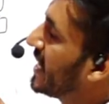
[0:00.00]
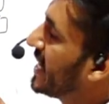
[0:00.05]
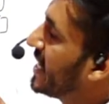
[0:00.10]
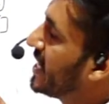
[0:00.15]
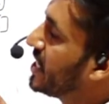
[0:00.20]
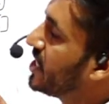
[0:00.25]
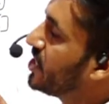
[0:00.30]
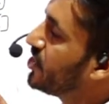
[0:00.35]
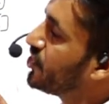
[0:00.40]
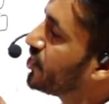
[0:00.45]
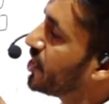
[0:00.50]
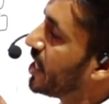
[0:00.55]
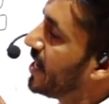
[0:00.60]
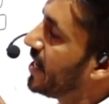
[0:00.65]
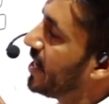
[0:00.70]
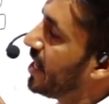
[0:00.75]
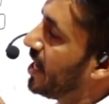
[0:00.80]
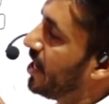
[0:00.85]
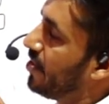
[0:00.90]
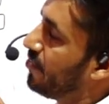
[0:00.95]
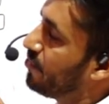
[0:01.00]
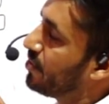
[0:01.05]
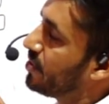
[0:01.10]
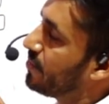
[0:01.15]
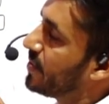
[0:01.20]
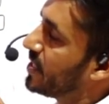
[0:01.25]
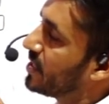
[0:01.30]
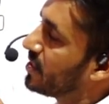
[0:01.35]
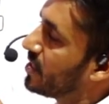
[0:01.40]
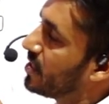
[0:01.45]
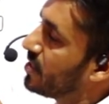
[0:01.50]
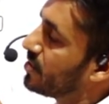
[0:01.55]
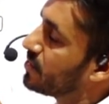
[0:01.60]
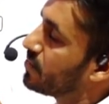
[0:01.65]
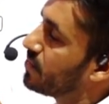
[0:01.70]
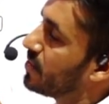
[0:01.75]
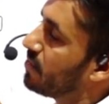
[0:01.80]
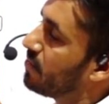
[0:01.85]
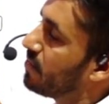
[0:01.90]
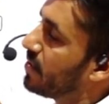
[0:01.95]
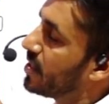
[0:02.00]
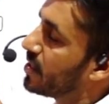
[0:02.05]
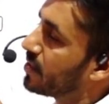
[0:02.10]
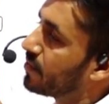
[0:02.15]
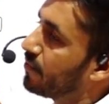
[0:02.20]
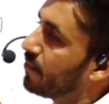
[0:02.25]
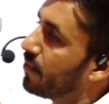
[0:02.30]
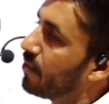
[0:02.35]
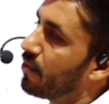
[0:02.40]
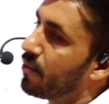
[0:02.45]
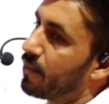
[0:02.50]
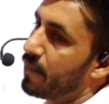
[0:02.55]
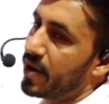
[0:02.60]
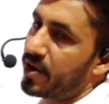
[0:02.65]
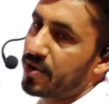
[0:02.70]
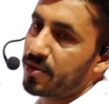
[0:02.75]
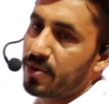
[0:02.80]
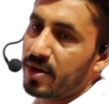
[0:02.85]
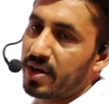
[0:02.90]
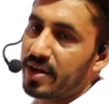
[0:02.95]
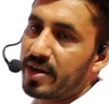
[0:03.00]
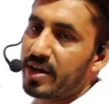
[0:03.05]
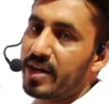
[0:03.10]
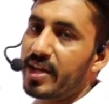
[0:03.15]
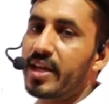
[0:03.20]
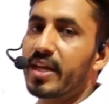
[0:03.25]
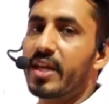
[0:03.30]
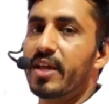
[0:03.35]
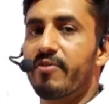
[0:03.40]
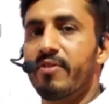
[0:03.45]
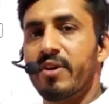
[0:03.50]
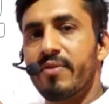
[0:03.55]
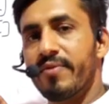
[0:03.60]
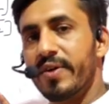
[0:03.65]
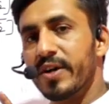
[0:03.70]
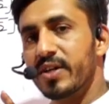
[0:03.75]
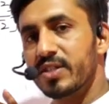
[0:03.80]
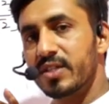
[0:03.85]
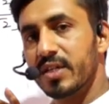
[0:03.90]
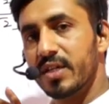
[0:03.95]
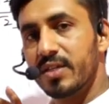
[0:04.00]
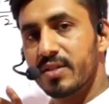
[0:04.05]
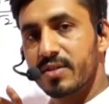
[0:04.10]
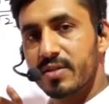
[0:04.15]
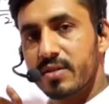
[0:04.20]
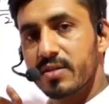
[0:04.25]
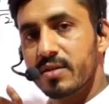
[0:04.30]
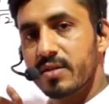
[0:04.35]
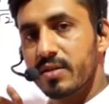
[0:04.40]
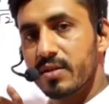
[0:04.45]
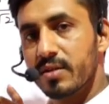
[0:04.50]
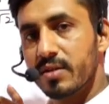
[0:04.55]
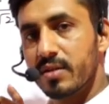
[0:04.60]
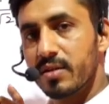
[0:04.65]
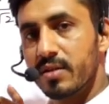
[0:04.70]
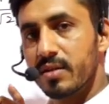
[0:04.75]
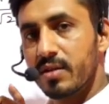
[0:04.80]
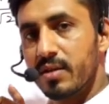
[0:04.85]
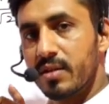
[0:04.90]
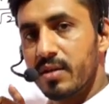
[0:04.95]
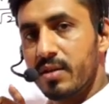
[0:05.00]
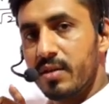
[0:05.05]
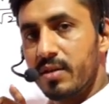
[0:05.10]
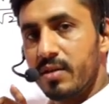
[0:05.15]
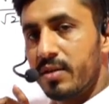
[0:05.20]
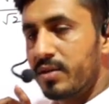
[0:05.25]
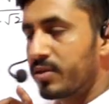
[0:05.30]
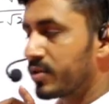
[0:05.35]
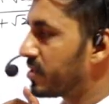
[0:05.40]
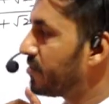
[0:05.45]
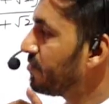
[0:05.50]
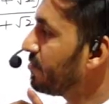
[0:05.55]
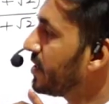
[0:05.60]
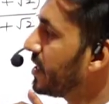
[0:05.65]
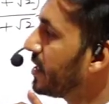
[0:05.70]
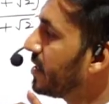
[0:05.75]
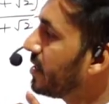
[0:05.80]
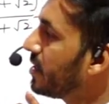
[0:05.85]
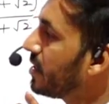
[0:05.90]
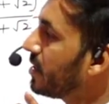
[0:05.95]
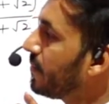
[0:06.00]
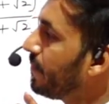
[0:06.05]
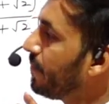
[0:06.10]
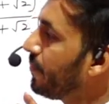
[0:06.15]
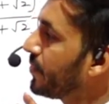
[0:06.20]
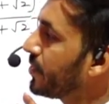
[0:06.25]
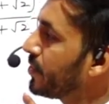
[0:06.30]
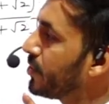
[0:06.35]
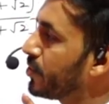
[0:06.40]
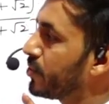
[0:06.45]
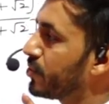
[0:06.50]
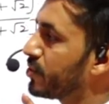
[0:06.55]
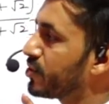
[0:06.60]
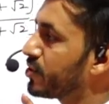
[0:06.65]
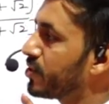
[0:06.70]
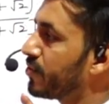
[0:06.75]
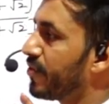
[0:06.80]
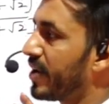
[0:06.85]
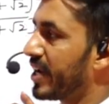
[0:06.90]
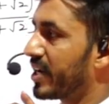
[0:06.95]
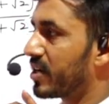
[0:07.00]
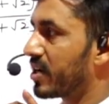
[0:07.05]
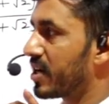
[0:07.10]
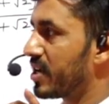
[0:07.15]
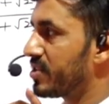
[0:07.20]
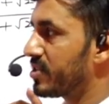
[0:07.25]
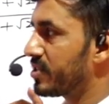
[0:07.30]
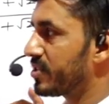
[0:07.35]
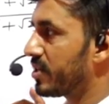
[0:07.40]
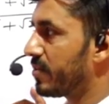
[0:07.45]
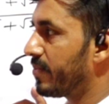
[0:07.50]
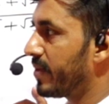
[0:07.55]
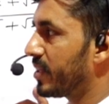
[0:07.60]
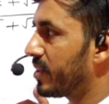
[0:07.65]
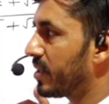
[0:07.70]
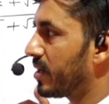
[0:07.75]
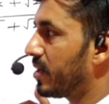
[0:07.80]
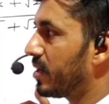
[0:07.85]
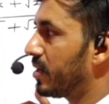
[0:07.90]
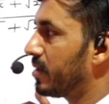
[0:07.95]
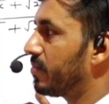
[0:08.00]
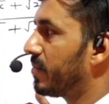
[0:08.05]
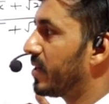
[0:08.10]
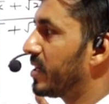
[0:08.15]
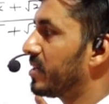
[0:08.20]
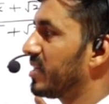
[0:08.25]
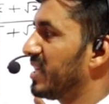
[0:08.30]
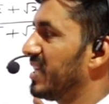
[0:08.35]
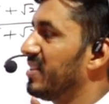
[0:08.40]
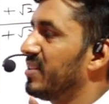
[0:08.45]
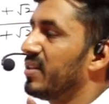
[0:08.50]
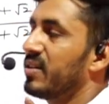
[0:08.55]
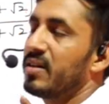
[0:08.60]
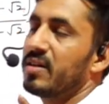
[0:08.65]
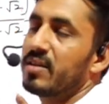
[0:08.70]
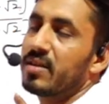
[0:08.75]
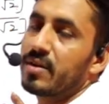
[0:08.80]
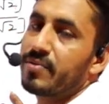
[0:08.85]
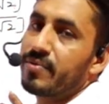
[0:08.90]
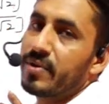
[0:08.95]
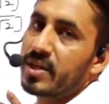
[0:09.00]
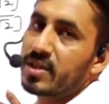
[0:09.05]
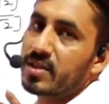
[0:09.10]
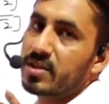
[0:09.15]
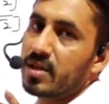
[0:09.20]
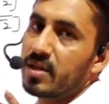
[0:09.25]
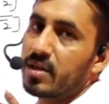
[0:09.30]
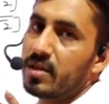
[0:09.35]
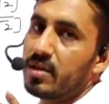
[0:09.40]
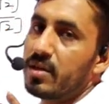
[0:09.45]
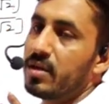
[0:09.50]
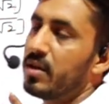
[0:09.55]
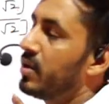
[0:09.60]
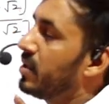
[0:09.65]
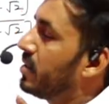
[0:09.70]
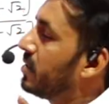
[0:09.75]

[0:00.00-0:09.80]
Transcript: Each and every methods will work for particularly given functions. Somewhere used factorization method, but in the other function